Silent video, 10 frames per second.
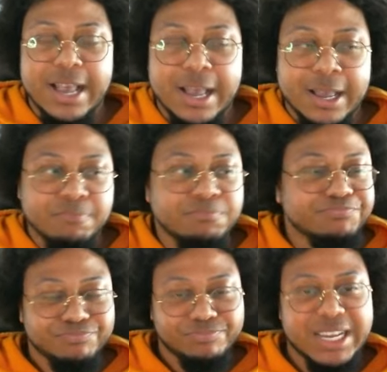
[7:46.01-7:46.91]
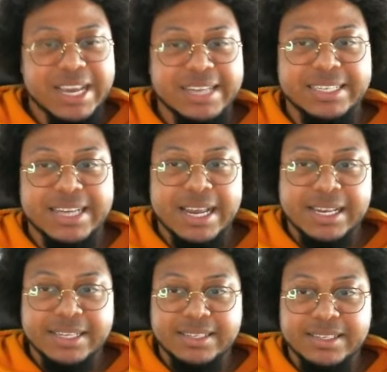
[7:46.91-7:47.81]
And
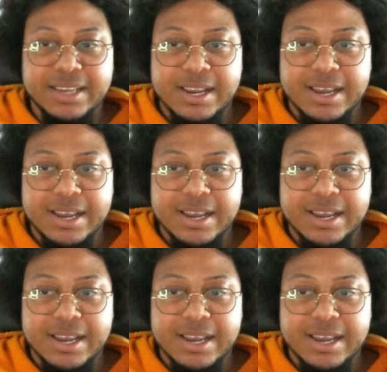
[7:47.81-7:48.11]
let's see.